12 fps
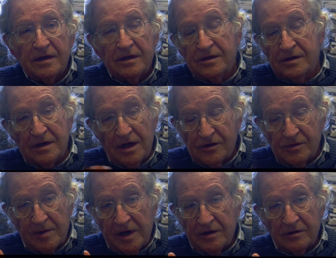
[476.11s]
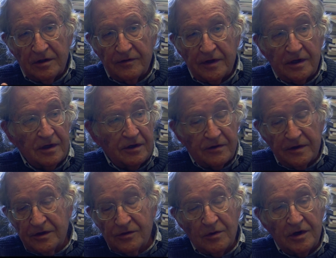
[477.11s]
it's now spread all over the country.
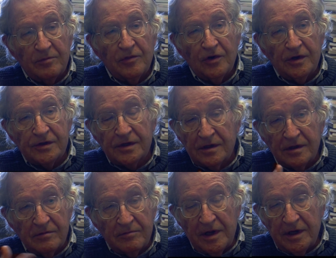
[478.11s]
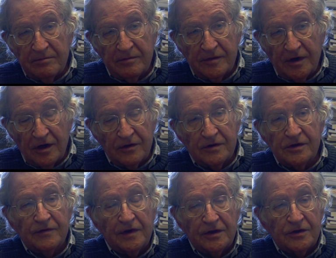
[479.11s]
There's one in Boston, many hundreds
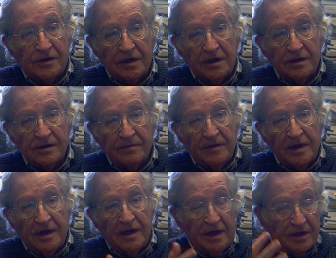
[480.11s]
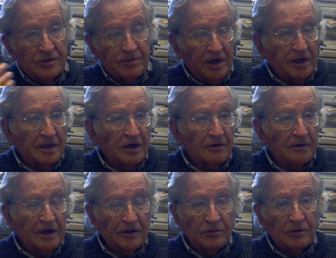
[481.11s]
of other cities, and spreading now
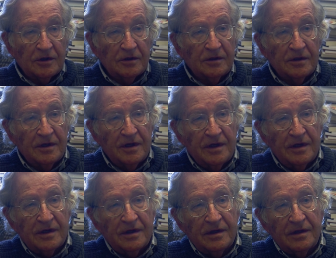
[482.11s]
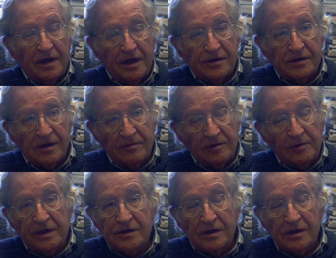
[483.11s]
around the world. Last couple of weeks